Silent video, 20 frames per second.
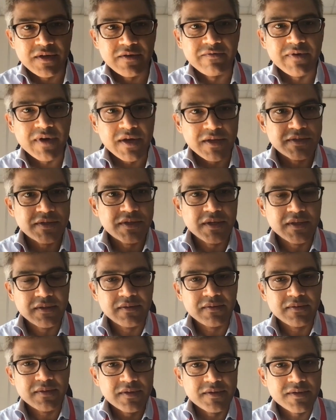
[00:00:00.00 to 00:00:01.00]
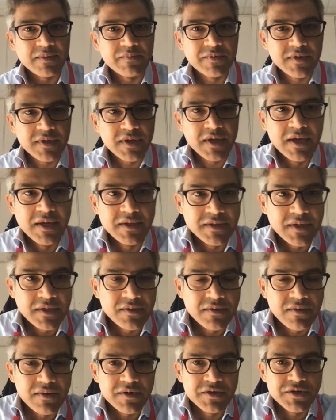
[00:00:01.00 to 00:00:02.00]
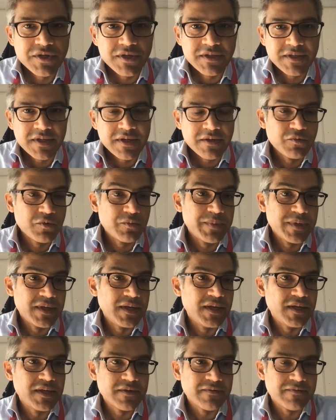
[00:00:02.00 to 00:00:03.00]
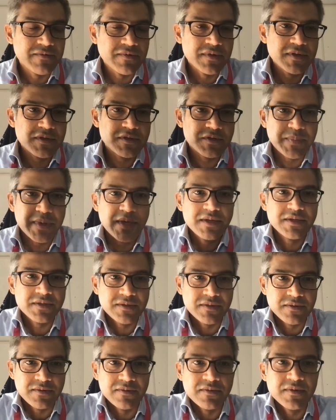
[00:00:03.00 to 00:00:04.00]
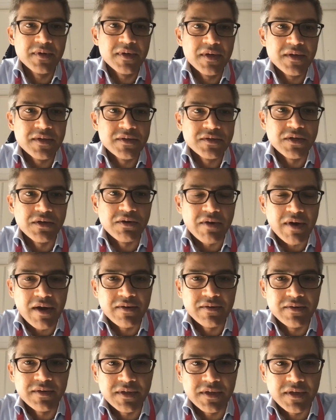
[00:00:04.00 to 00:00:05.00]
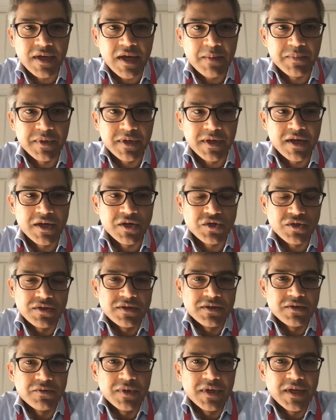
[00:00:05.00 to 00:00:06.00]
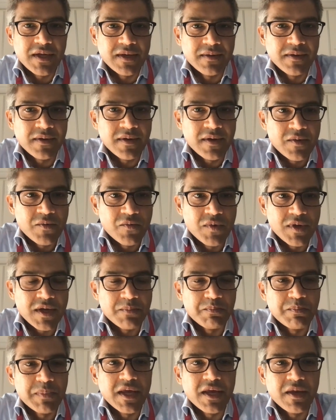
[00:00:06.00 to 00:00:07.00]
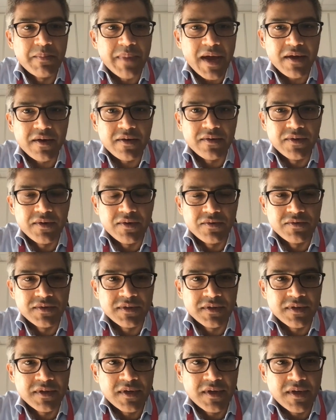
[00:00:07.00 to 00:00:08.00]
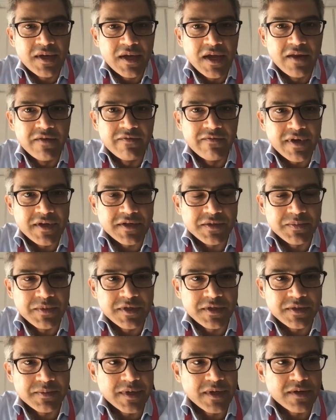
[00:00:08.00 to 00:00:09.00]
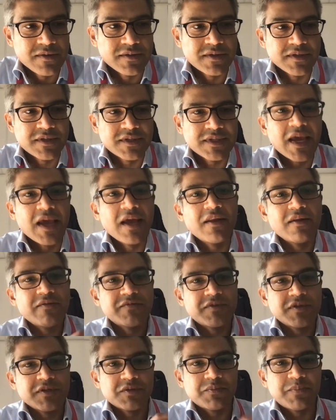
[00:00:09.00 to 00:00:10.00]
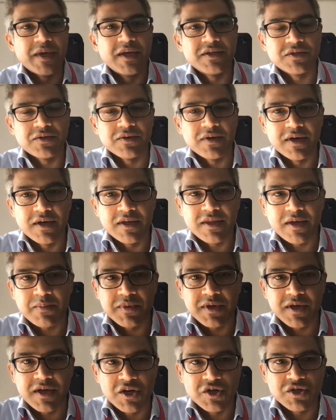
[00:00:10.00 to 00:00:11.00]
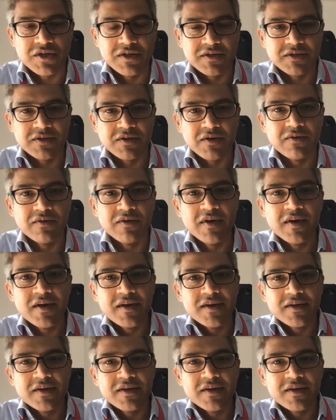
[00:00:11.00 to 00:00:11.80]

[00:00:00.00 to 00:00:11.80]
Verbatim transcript: advancing some of the key technologies that will be needed for the space-to-ground applications, so we can piggyback on those investments, because the scale of the space to Earth application is so